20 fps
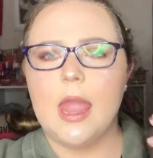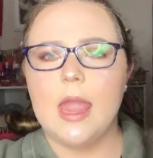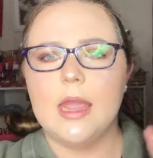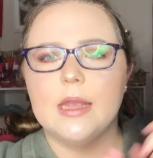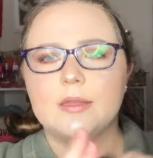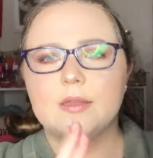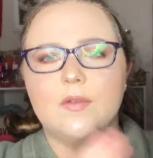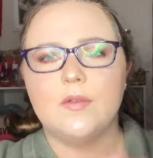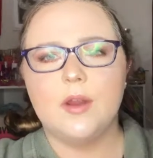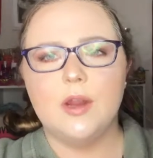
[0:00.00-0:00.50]

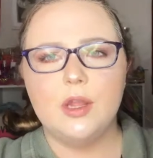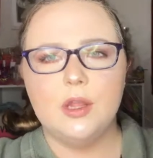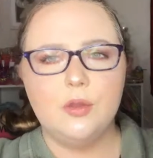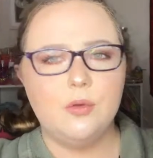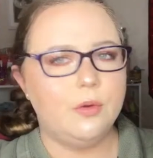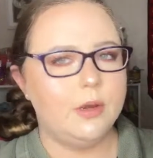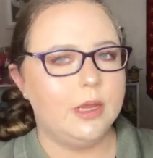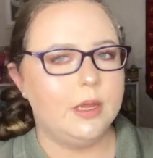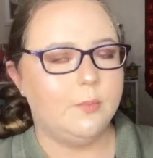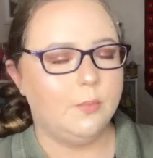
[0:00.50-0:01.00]
It's a very
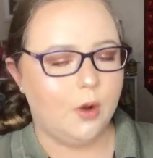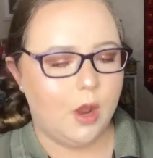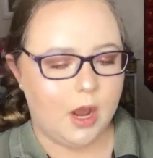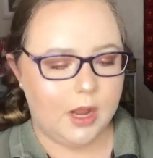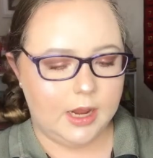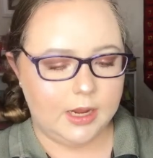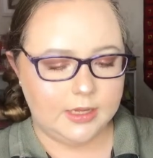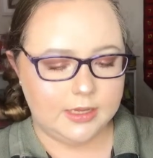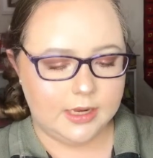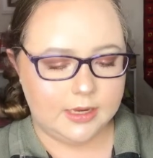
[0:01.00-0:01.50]
unique
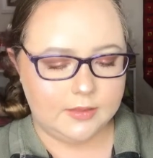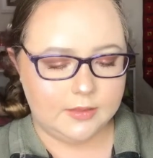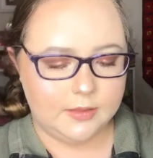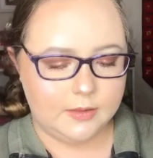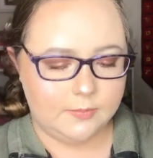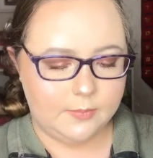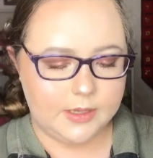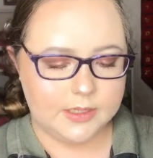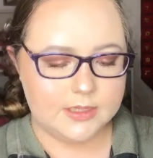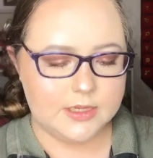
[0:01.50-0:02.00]
product, and
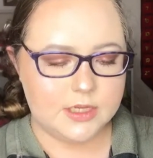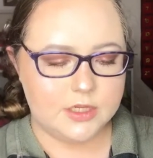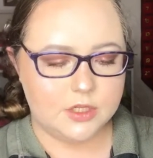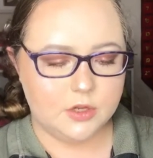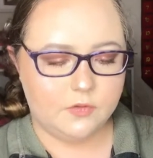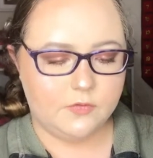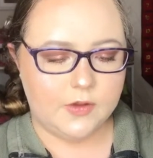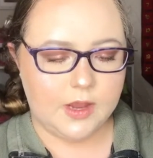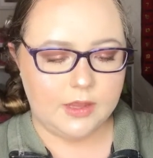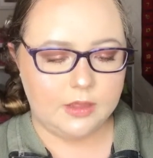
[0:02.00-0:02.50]
the mist is
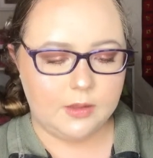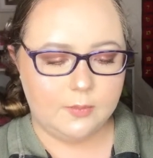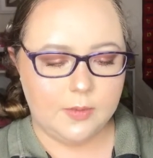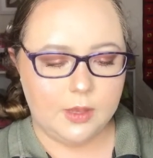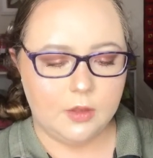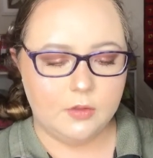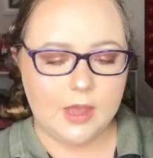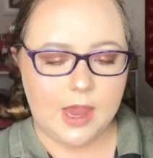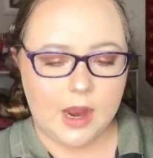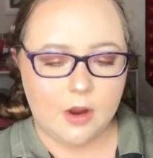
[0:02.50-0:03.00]
so finely
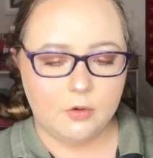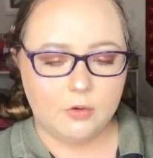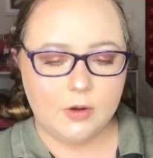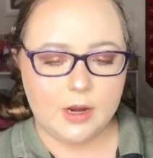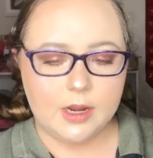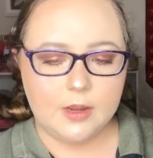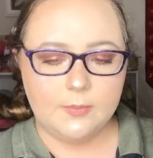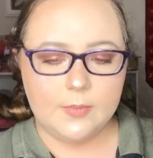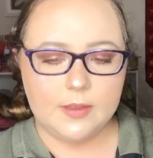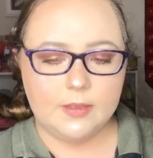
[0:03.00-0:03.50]
milled. I would
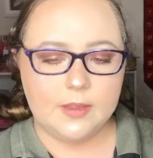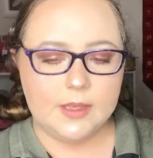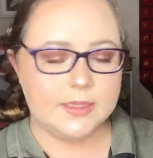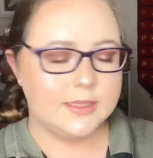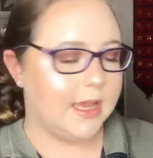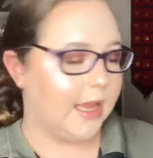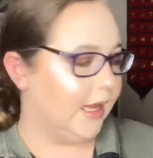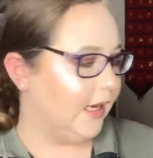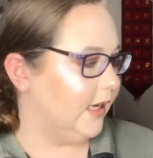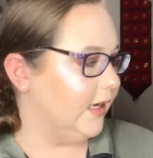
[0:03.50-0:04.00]
recommend this
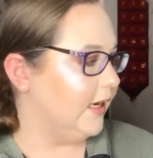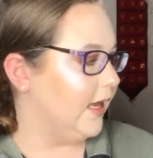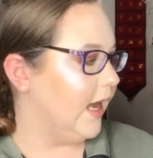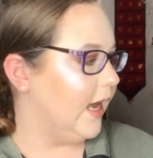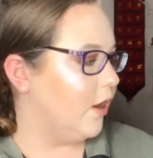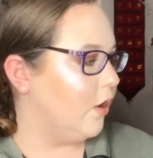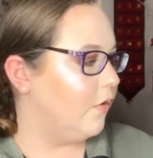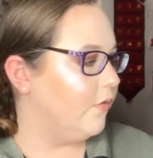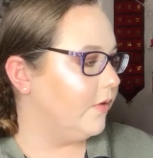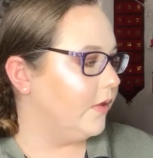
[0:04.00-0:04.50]
any day
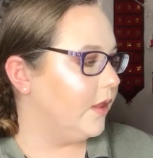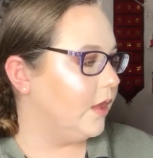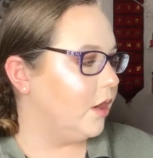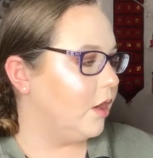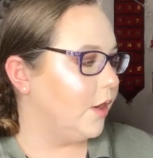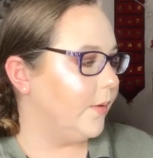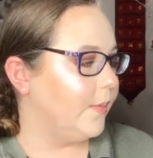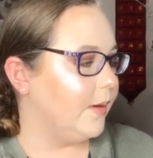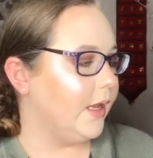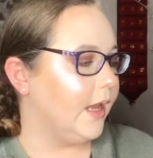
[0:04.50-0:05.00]
over the
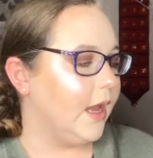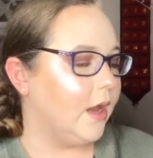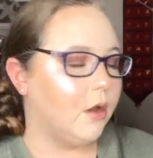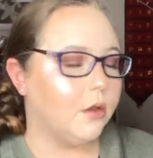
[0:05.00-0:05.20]
Urban Decay